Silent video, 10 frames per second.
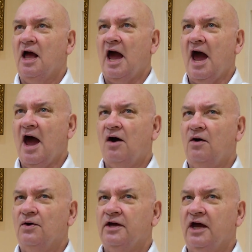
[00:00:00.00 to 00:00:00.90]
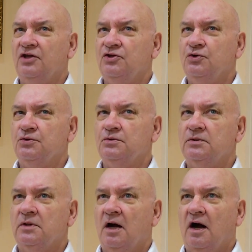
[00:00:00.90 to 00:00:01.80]
How can you
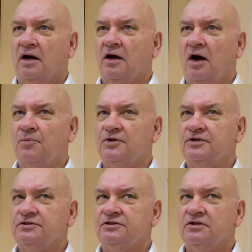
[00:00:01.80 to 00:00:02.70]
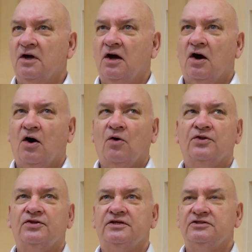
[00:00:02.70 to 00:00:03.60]
accomplish all
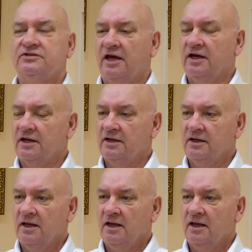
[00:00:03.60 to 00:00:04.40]
of this thing